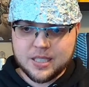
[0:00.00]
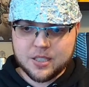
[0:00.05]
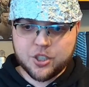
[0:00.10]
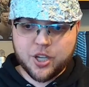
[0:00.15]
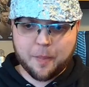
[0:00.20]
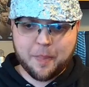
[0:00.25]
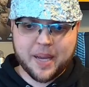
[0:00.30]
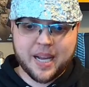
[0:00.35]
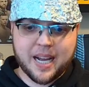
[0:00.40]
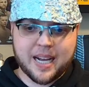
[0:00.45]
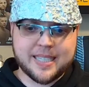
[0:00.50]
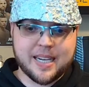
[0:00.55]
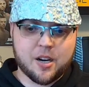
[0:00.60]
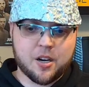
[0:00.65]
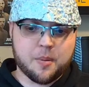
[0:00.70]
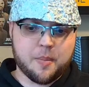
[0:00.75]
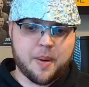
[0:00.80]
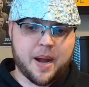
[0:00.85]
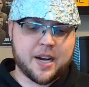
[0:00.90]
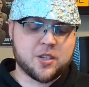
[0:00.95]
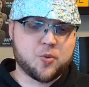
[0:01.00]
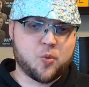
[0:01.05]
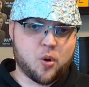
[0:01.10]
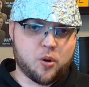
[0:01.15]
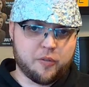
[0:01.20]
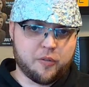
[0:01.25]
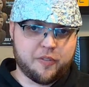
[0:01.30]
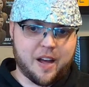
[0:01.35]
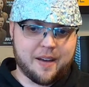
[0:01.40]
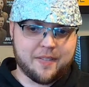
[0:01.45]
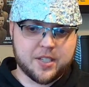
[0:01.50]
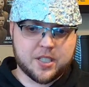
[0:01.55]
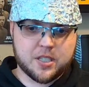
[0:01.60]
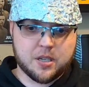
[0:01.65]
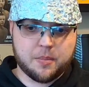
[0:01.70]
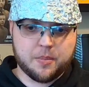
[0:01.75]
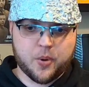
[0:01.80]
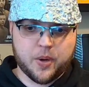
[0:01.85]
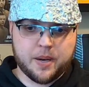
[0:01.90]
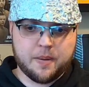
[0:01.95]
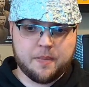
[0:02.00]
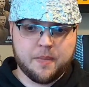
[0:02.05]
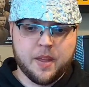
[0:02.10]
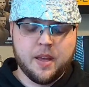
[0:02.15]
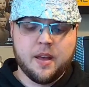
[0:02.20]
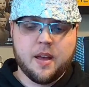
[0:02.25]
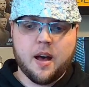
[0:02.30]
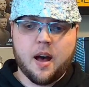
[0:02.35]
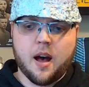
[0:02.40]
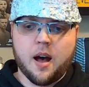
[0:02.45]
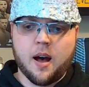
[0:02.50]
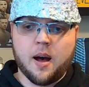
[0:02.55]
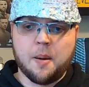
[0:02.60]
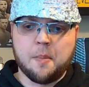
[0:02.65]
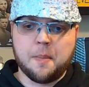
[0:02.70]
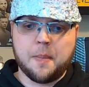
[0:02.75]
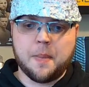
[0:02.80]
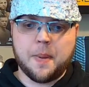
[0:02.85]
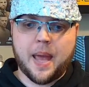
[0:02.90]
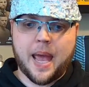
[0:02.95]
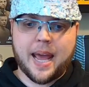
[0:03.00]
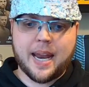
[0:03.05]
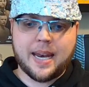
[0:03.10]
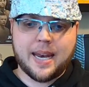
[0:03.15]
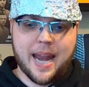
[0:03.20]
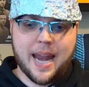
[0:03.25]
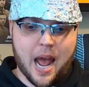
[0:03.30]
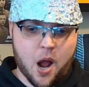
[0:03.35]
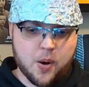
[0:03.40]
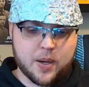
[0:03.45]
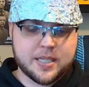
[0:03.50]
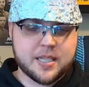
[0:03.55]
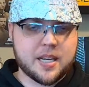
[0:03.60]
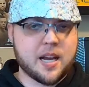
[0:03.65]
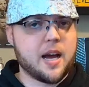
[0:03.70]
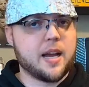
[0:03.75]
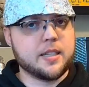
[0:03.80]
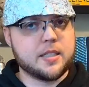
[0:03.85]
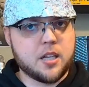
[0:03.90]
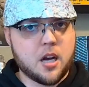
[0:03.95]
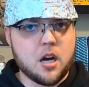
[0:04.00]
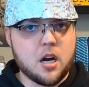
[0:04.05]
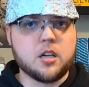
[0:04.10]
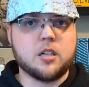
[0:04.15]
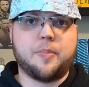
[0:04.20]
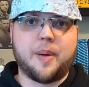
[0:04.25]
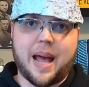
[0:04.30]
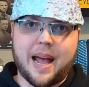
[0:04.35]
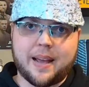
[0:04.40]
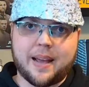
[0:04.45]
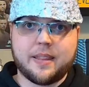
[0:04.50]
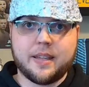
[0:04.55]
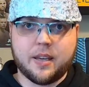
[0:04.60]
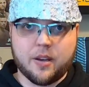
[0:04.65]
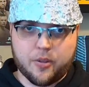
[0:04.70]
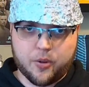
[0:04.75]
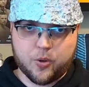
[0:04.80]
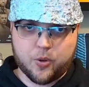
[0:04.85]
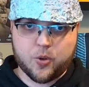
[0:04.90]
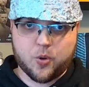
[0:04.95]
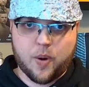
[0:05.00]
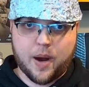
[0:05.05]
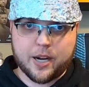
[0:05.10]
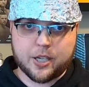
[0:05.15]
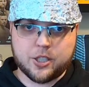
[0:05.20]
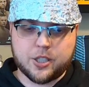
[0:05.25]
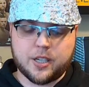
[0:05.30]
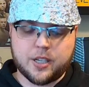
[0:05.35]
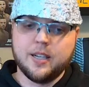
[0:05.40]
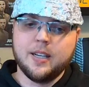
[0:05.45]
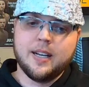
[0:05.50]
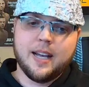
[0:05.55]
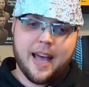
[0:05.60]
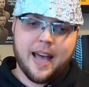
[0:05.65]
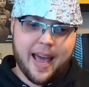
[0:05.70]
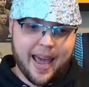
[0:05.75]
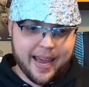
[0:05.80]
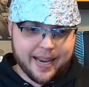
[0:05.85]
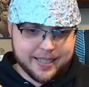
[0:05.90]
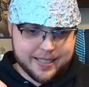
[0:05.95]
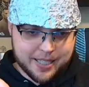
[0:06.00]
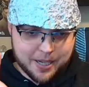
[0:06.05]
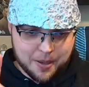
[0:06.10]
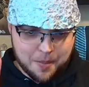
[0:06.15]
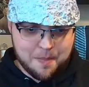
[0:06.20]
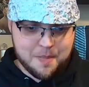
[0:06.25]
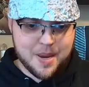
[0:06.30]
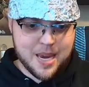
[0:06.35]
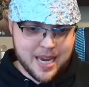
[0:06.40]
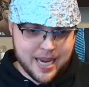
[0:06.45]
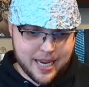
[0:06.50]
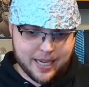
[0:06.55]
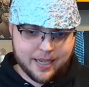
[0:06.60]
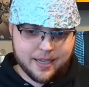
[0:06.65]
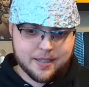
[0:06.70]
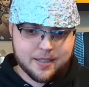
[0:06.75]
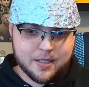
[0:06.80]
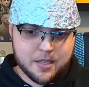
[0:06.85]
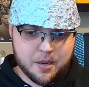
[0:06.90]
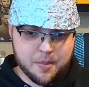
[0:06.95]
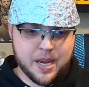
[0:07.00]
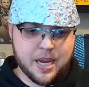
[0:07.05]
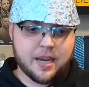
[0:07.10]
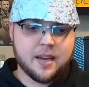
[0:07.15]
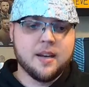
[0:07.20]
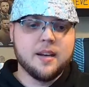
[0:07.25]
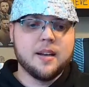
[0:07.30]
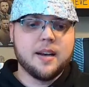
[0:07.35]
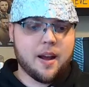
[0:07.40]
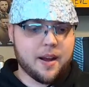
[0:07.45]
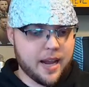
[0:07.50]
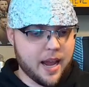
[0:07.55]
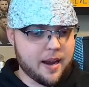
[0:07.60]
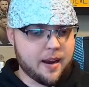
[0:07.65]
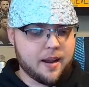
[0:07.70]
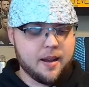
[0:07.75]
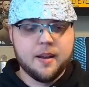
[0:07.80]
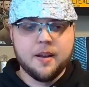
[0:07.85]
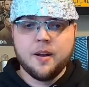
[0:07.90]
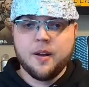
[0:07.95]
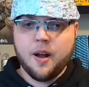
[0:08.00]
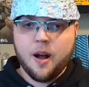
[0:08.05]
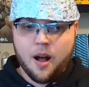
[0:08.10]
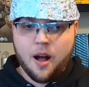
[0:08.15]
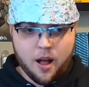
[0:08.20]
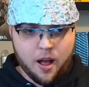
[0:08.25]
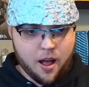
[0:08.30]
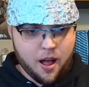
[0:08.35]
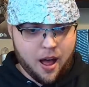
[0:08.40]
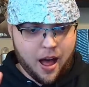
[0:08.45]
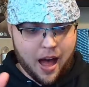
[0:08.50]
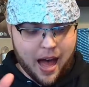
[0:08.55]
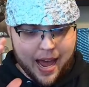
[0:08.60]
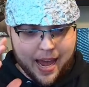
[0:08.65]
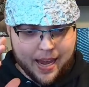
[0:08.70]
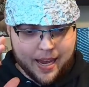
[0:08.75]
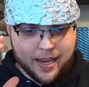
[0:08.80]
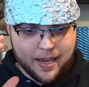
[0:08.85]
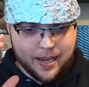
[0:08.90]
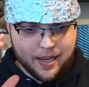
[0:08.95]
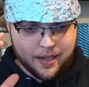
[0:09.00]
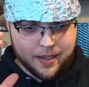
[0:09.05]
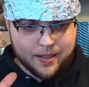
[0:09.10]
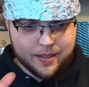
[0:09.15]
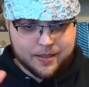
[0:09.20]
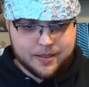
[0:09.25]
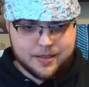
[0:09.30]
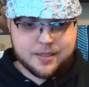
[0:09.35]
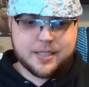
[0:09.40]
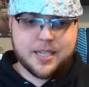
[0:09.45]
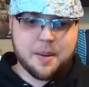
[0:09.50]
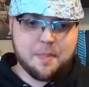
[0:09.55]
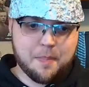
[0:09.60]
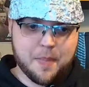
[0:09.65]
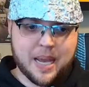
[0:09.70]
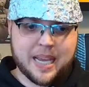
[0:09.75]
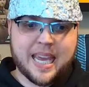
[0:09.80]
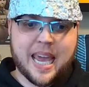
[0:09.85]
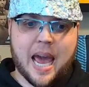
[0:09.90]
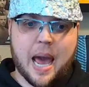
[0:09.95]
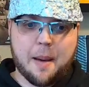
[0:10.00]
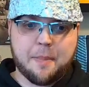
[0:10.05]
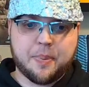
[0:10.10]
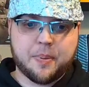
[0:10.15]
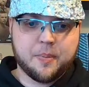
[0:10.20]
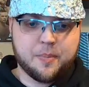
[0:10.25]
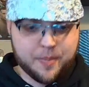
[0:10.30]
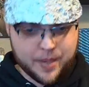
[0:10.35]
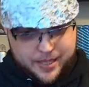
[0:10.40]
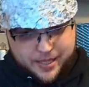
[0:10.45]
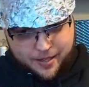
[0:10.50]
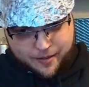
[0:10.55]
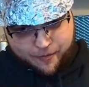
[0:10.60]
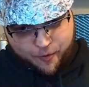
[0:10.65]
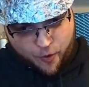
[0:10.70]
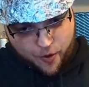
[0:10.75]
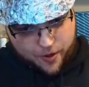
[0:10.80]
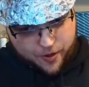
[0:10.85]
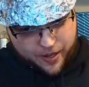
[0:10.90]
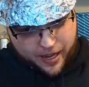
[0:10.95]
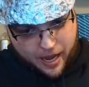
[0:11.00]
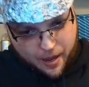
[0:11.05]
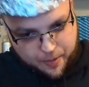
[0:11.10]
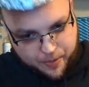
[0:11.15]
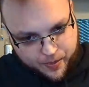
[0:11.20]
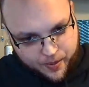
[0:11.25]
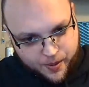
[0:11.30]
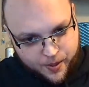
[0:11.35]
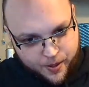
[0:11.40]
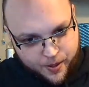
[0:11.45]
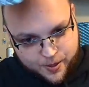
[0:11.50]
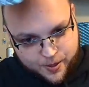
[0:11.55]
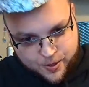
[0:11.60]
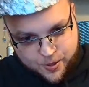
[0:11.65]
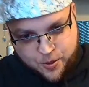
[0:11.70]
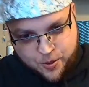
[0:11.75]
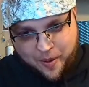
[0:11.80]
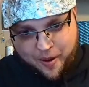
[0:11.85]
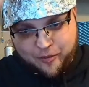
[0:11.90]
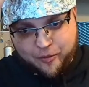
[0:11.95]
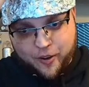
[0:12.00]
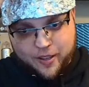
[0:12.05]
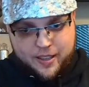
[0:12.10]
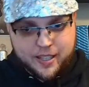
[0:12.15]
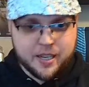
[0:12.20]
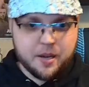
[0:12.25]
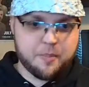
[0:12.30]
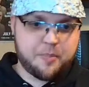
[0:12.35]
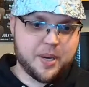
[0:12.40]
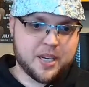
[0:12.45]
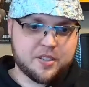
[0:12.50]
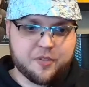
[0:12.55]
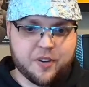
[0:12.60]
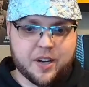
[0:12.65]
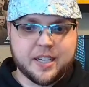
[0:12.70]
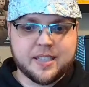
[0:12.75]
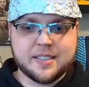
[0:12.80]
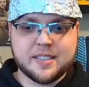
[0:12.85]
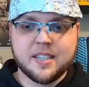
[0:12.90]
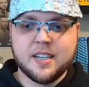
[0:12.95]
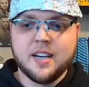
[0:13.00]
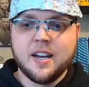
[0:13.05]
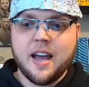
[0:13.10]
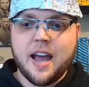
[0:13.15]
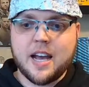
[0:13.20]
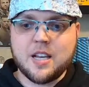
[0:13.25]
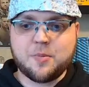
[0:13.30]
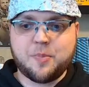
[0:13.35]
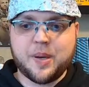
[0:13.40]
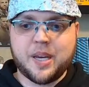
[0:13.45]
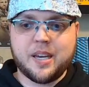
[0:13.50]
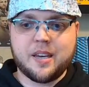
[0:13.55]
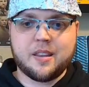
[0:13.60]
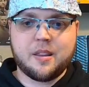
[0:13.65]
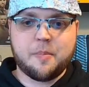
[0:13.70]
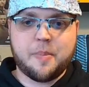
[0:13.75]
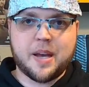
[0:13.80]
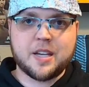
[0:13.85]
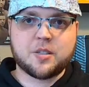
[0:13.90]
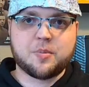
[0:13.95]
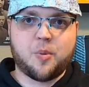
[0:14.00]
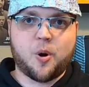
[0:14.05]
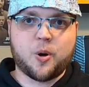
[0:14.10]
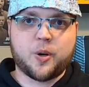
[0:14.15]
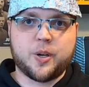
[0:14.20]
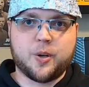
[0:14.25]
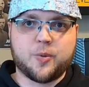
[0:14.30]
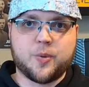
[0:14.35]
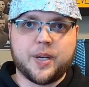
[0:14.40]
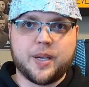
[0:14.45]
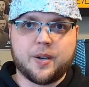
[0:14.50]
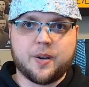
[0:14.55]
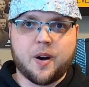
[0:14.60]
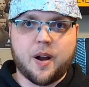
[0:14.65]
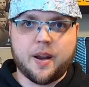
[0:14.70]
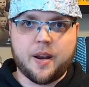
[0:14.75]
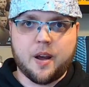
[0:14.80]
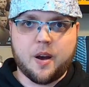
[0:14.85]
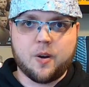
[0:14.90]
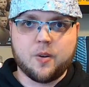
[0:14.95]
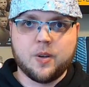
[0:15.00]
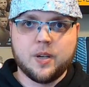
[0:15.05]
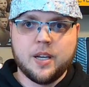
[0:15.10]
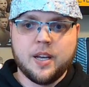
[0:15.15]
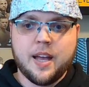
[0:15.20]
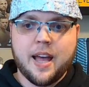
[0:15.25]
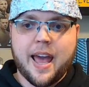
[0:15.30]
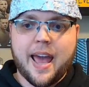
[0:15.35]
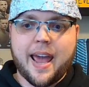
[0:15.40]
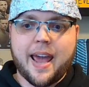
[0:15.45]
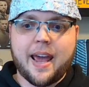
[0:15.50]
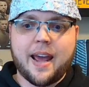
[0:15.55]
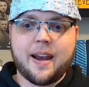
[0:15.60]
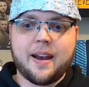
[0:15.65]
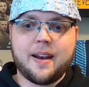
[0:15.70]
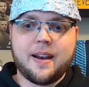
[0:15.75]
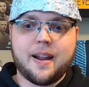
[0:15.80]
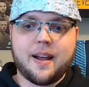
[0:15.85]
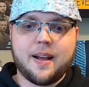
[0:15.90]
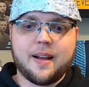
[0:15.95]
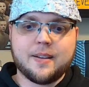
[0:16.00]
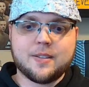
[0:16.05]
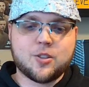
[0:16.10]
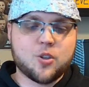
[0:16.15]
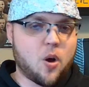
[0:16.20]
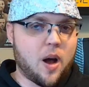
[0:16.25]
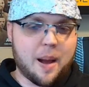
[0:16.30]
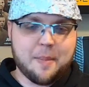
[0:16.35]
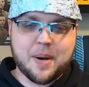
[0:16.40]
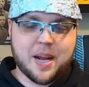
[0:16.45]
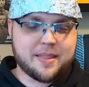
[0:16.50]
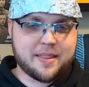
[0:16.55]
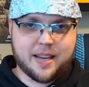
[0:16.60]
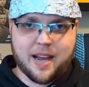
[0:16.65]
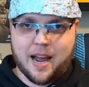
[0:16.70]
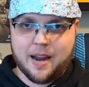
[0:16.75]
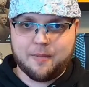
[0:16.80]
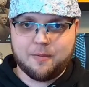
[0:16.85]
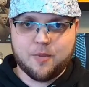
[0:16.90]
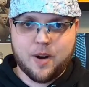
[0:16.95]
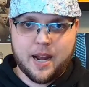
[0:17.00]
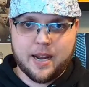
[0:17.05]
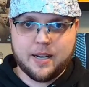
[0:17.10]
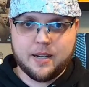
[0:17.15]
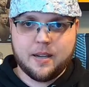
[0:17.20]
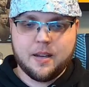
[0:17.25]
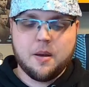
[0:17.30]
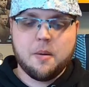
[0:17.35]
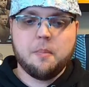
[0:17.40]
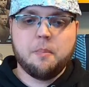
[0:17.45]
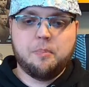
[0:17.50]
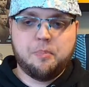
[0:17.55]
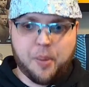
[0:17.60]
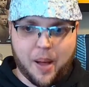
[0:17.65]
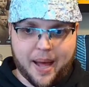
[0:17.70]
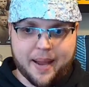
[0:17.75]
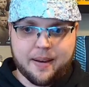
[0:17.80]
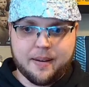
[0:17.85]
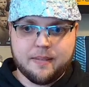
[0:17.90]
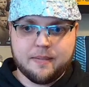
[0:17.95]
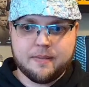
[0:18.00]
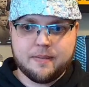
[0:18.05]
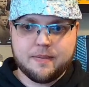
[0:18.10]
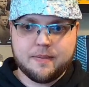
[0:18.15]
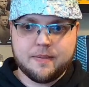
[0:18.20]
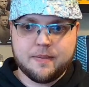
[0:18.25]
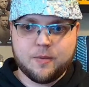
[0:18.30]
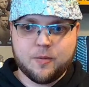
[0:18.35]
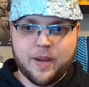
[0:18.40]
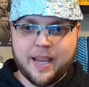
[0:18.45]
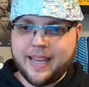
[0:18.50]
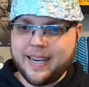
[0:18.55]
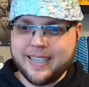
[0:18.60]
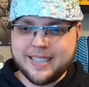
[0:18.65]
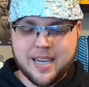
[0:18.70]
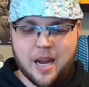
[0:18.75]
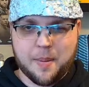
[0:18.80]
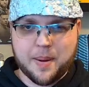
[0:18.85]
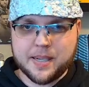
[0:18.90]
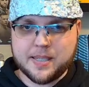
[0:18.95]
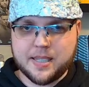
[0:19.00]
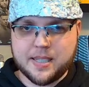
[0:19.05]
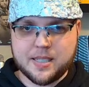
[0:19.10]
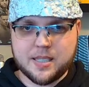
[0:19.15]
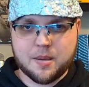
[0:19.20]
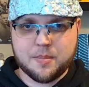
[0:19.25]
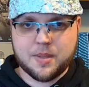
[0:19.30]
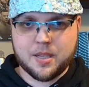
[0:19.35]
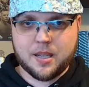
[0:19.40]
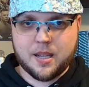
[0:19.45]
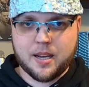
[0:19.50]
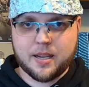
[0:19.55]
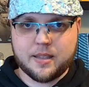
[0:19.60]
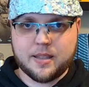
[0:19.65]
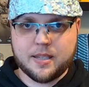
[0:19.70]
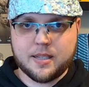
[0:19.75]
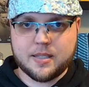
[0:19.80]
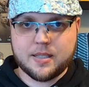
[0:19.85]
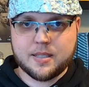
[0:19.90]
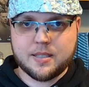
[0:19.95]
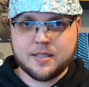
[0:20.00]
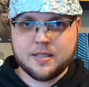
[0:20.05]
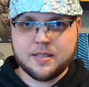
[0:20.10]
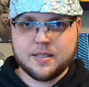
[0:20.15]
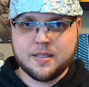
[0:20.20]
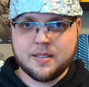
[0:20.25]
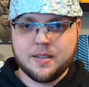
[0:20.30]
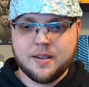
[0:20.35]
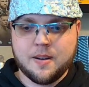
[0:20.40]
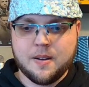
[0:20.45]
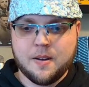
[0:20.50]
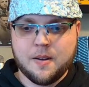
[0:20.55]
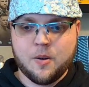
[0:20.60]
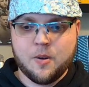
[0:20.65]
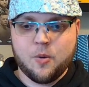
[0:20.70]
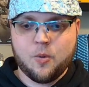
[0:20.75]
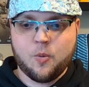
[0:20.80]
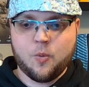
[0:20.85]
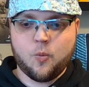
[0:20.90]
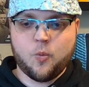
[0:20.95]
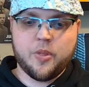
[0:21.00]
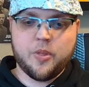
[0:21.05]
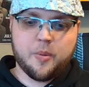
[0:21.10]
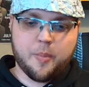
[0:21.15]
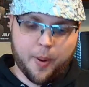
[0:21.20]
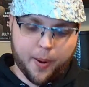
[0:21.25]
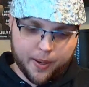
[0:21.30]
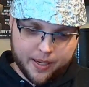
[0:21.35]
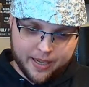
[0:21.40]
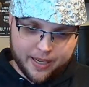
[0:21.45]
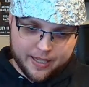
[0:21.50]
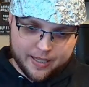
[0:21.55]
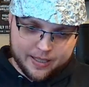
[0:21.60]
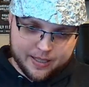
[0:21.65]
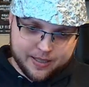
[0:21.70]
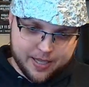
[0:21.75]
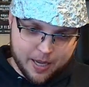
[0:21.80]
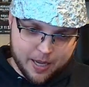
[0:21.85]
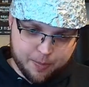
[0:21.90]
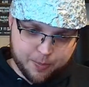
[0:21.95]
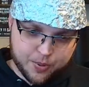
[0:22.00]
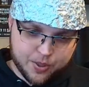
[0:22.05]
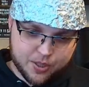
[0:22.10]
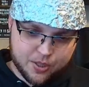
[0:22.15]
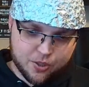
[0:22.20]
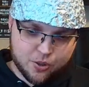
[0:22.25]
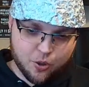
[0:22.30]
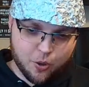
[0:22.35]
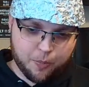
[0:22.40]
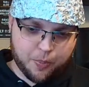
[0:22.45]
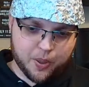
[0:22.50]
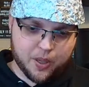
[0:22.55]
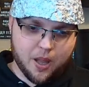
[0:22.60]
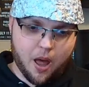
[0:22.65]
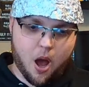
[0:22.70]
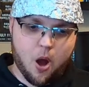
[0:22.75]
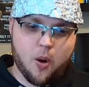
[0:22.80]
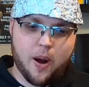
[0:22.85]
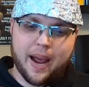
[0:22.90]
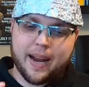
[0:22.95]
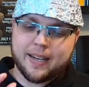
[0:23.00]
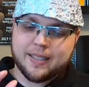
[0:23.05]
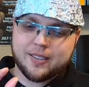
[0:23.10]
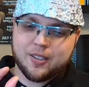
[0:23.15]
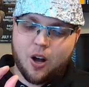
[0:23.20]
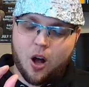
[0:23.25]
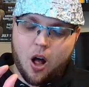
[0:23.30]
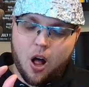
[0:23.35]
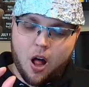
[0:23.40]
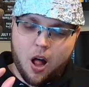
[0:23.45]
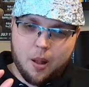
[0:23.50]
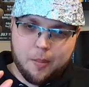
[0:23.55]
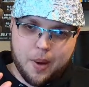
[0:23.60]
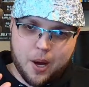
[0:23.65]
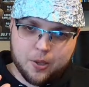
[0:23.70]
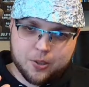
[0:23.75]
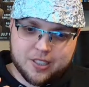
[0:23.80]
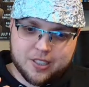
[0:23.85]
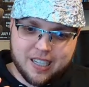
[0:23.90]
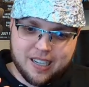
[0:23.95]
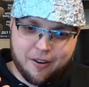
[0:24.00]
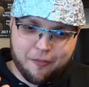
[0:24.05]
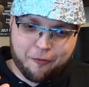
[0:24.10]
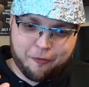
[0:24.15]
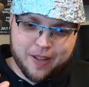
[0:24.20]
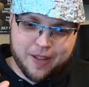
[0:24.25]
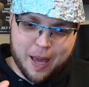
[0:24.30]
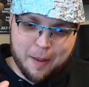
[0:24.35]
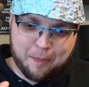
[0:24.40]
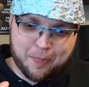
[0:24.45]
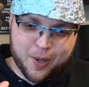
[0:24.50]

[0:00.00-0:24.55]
Chepe got down to minus 105 at some point, and now it's kind of tugged back the other direction. And to me, now again, I tip my cap, my tinfoil cap, to my friend Liam Picks Fights as being the best market reader I know. And so I'm not the guy, right? But anytime I see something like this, when the market dips super low and it's almost going to flip,